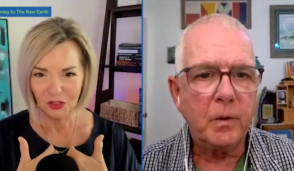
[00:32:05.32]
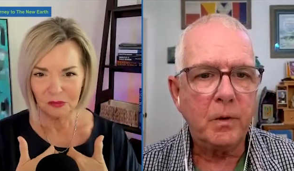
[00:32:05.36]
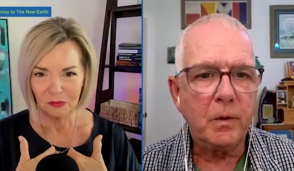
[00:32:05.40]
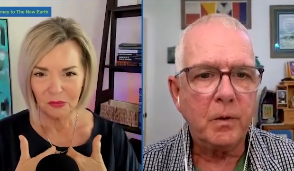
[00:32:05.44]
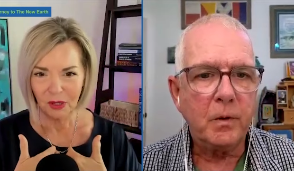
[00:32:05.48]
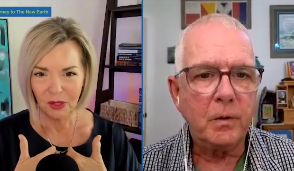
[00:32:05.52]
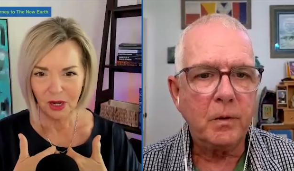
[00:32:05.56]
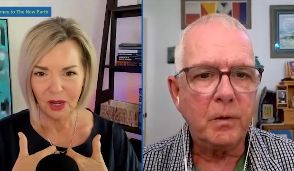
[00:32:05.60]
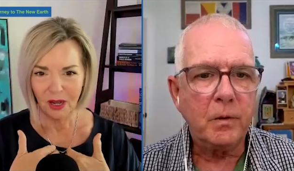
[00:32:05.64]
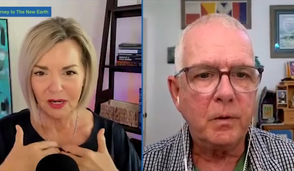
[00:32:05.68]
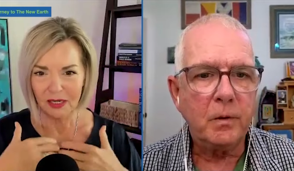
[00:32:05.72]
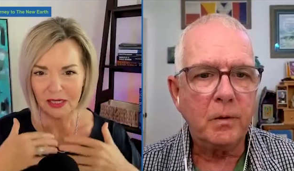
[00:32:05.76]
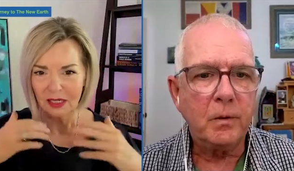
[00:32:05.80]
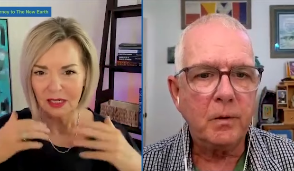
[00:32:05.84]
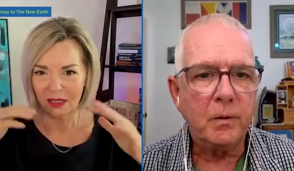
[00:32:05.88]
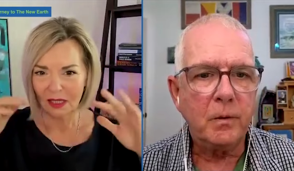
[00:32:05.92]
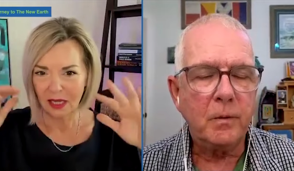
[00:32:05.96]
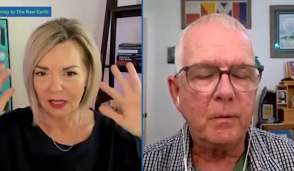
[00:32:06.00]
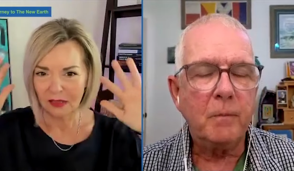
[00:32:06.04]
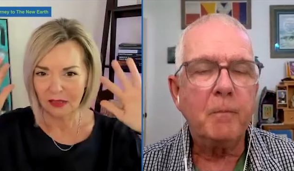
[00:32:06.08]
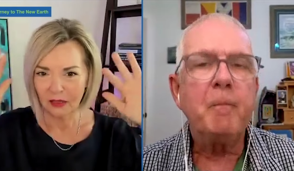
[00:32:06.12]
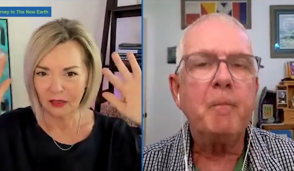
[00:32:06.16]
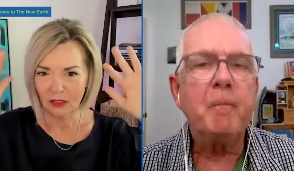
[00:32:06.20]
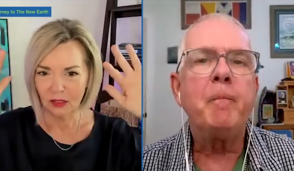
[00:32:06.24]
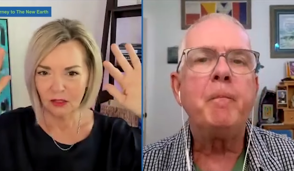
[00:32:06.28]
Speaker 1: your body
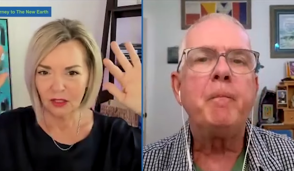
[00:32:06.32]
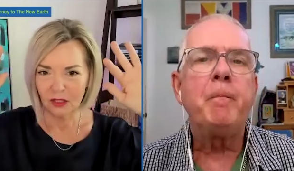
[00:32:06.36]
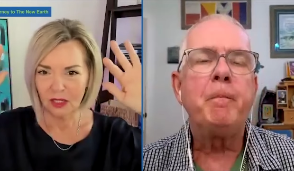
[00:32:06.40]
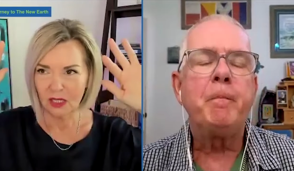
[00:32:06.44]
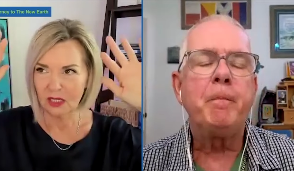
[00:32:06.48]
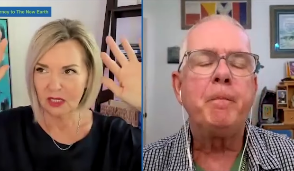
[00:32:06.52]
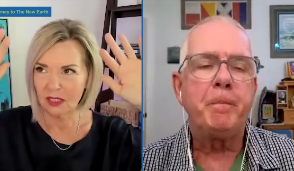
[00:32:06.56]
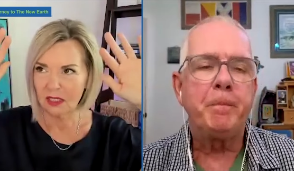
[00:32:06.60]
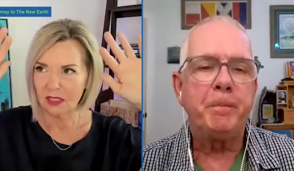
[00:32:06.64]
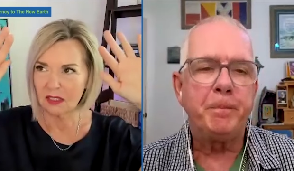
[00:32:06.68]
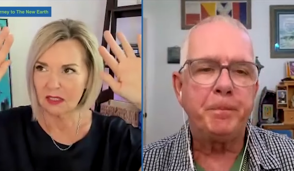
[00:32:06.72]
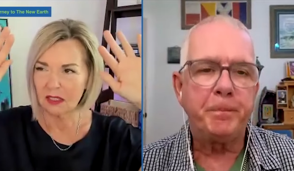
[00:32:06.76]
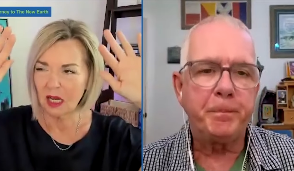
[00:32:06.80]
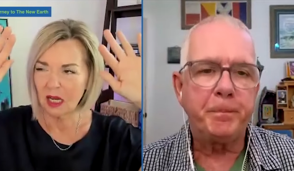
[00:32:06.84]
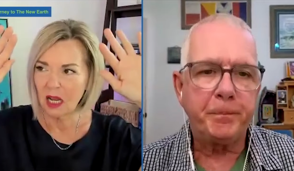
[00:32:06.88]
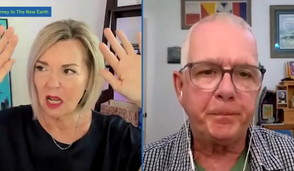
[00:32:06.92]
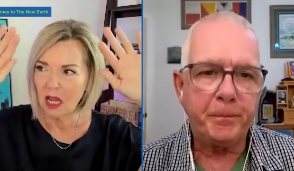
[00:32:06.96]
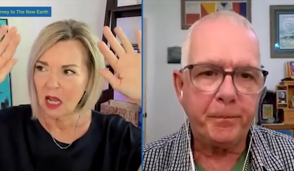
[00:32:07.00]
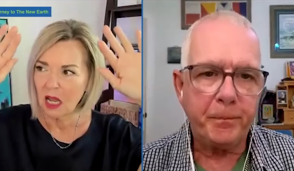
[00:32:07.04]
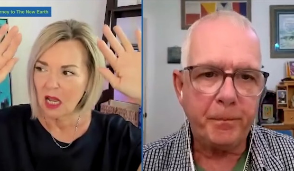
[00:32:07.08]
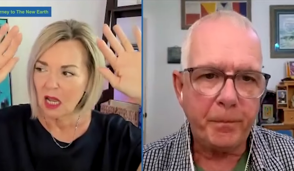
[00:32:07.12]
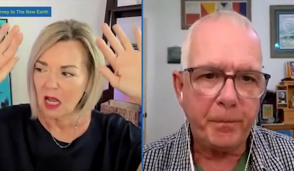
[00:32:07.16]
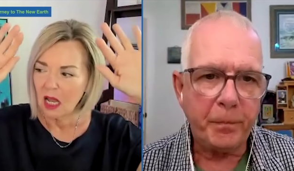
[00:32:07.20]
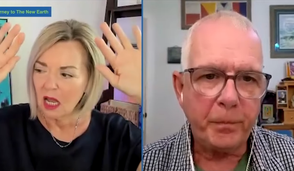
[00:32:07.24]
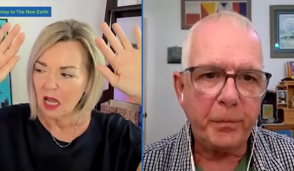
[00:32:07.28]
that there is
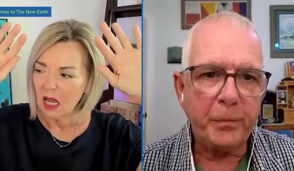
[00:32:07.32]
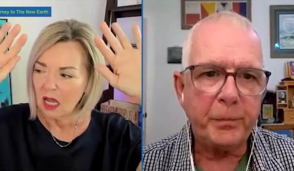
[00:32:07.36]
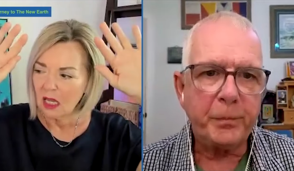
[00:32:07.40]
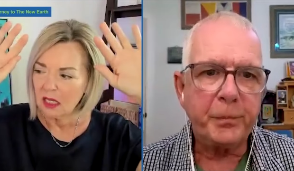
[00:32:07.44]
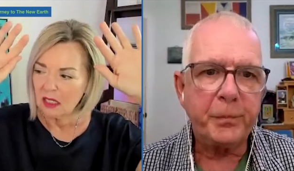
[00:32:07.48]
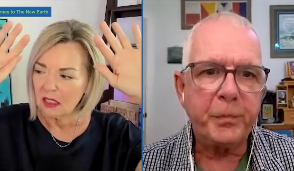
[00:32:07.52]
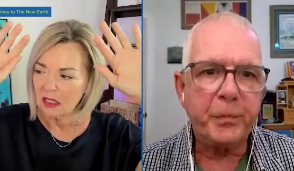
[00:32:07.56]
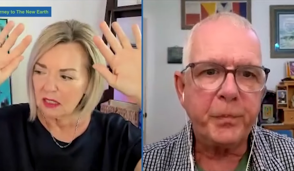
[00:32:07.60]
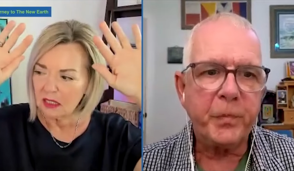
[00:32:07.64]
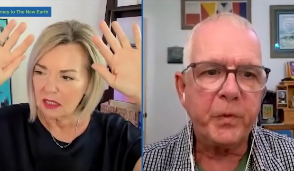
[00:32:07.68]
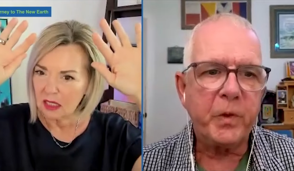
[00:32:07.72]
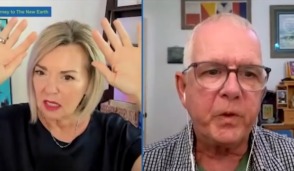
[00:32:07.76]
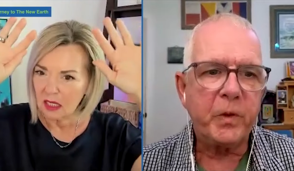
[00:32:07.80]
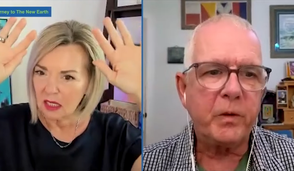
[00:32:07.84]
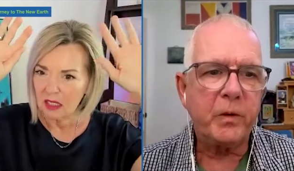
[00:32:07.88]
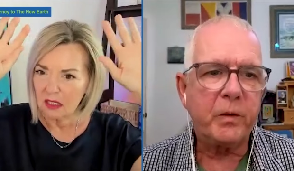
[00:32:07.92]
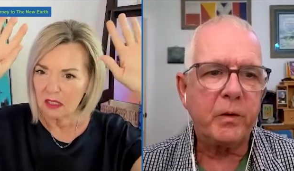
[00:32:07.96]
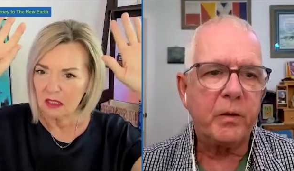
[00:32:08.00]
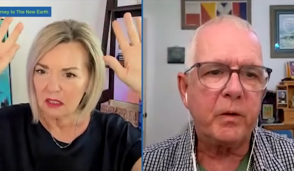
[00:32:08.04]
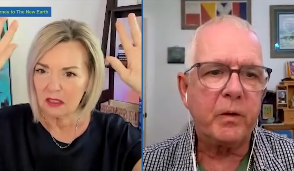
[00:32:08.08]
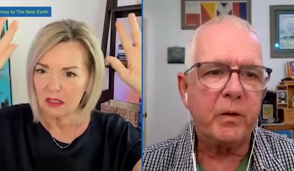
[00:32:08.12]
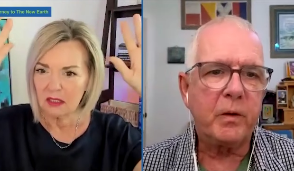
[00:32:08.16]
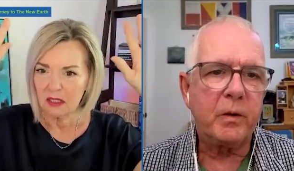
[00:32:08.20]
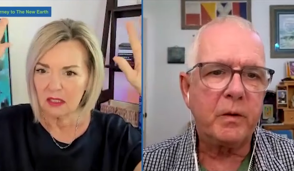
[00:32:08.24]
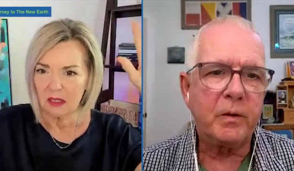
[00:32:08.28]

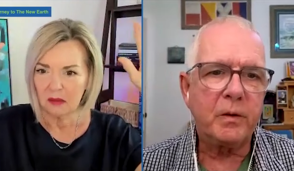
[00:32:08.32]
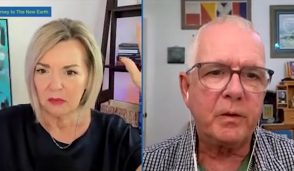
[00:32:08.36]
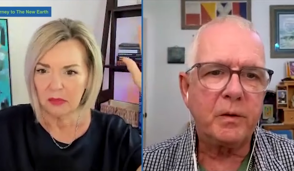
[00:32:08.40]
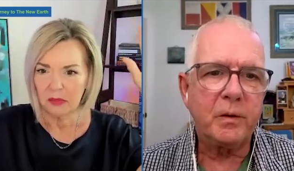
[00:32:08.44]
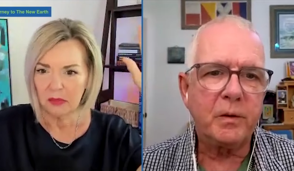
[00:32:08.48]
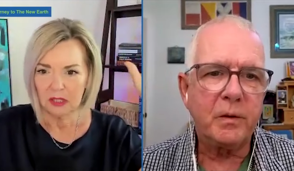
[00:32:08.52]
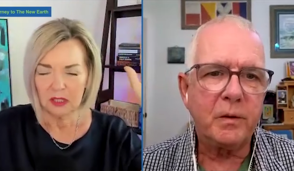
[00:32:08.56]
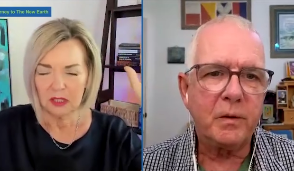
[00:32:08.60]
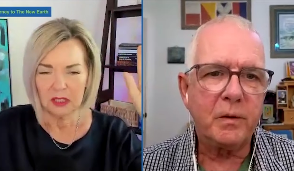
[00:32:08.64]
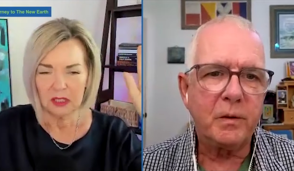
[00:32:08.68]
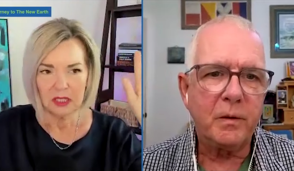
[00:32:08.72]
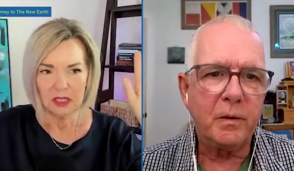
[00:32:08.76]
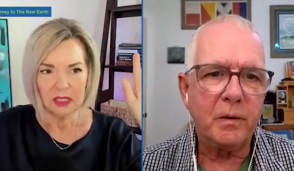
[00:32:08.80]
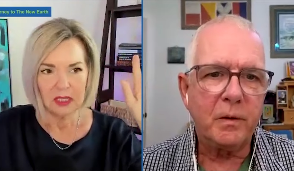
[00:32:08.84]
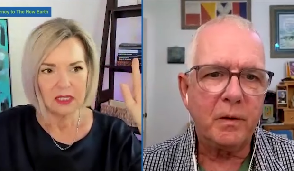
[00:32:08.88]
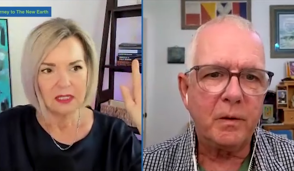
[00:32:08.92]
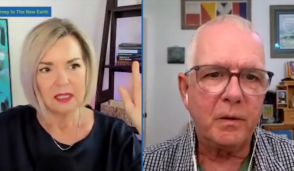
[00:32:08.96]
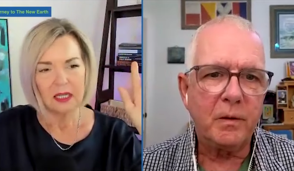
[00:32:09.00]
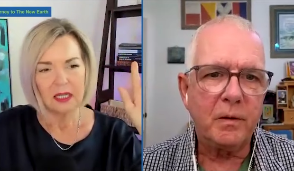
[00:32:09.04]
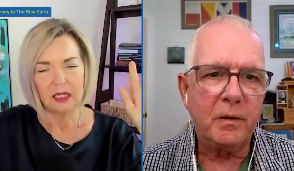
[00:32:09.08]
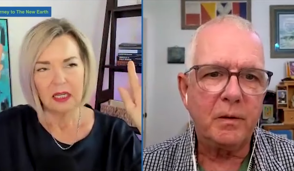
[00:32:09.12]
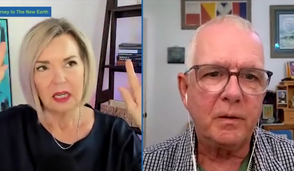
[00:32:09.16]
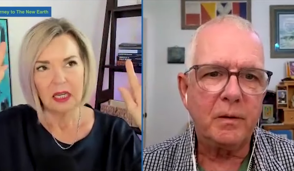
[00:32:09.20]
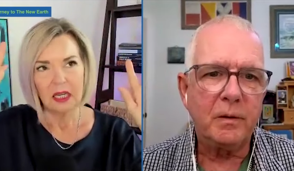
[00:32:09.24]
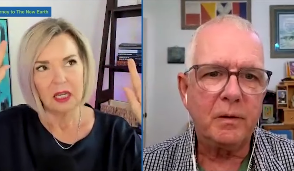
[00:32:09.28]
skills and abilities
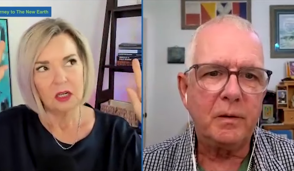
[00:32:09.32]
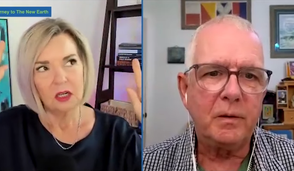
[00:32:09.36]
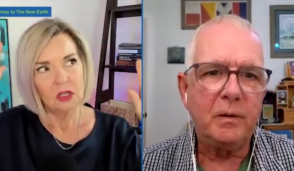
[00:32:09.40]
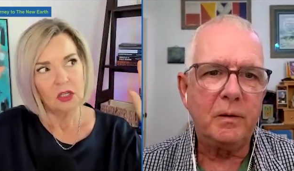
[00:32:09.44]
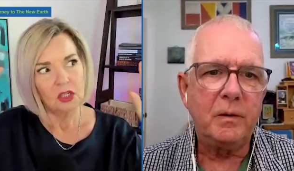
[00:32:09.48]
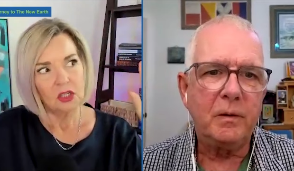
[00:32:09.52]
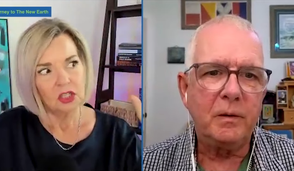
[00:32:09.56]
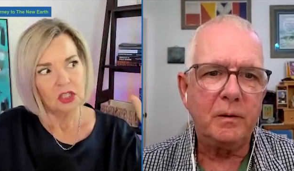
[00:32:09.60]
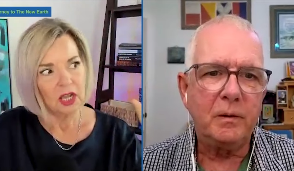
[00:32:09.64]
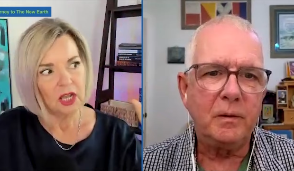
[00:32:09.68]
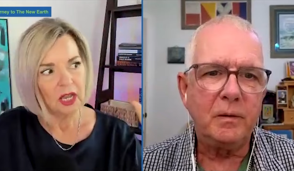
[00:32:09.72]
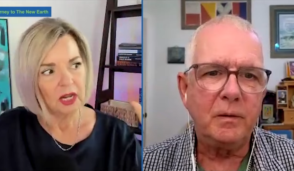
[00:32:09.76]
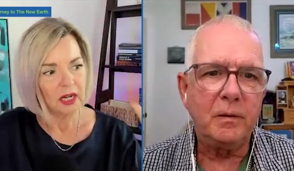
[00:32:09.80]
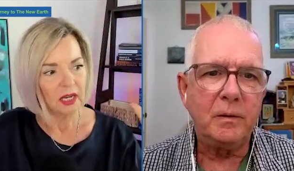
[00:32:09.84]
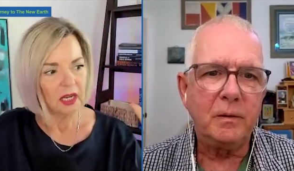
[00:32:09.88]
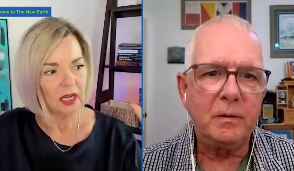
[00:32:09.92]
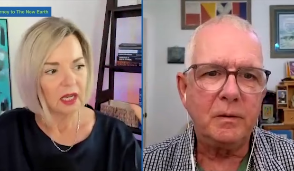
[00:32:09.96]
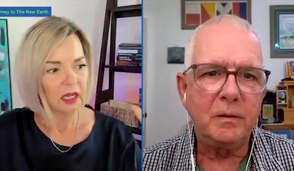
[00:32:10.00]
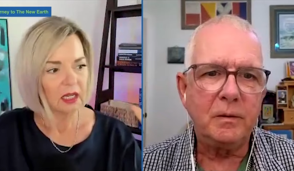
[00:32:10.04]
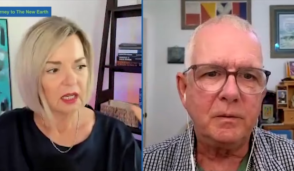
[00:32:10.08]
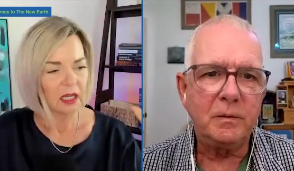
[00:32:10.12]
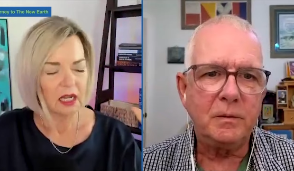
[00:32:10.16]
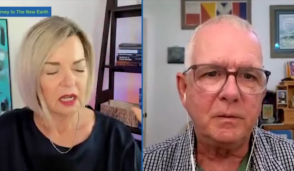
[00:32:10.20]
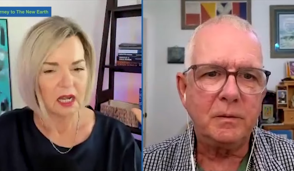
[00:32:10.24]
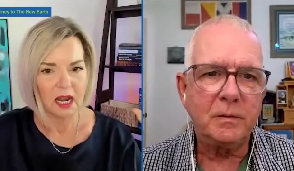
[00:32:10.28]
and
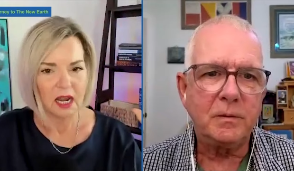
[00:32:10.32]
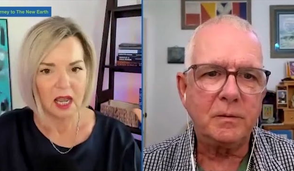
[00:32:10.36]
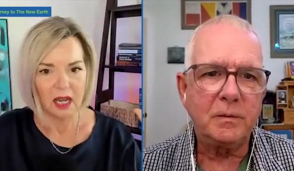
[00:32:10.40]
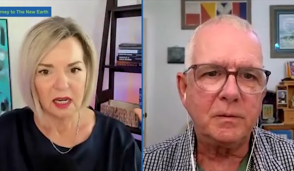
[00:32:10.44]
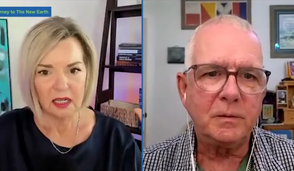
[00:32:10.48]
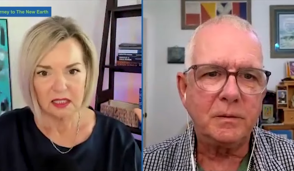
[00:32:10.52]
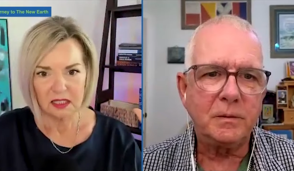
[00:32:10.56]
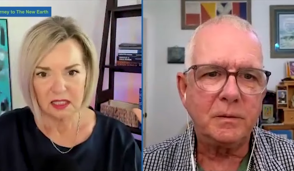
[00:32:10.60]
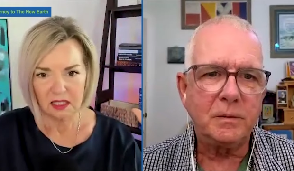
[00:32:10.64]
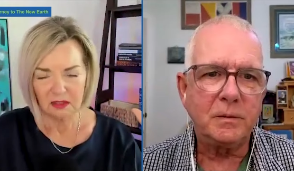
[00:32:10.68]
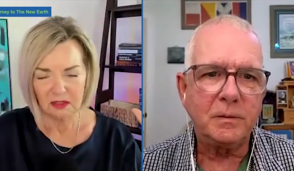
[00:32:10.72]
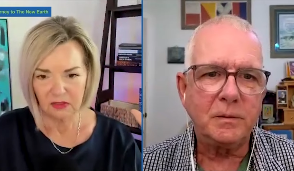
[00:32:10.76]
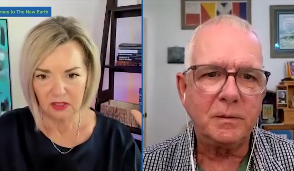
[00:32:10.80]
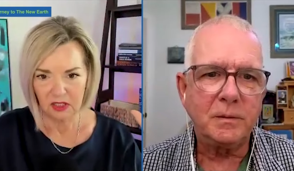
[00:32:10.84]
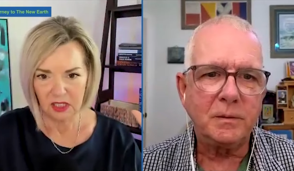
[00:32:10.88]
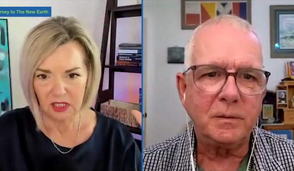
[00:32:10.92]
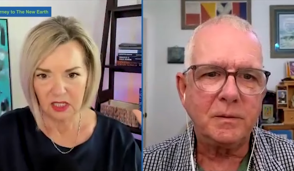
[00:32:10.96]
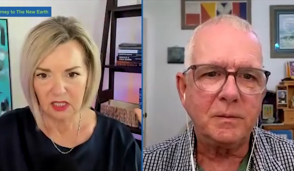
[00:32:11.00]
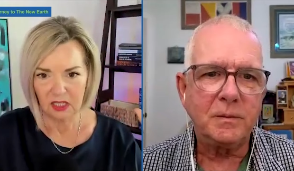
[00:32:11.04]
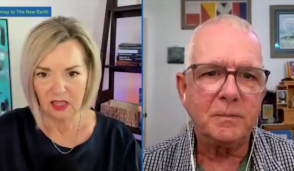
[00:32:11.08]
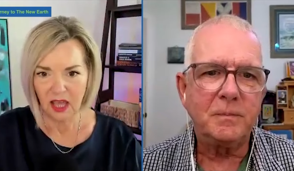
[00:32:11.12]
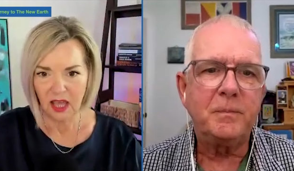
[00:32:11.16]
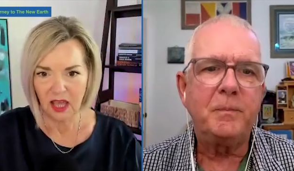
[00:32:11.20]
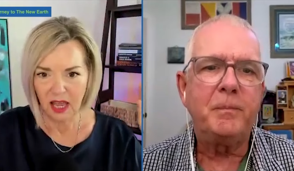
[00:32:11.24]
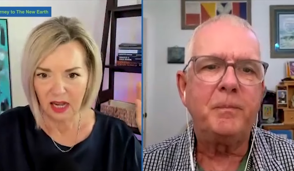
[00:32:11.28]
energetic
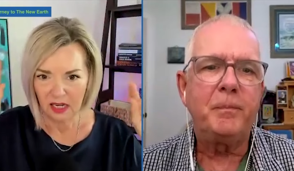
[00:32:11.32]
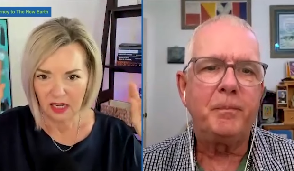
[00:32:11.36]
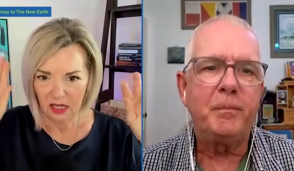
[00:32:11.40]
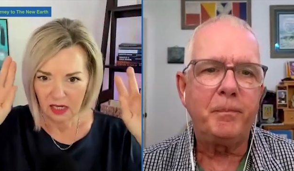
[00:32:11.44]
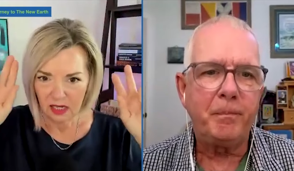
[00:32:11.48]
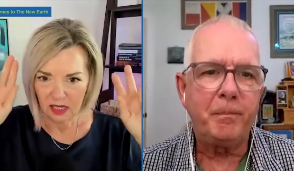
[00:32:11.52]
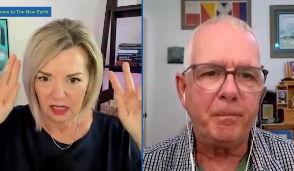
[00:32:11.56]
connectivity that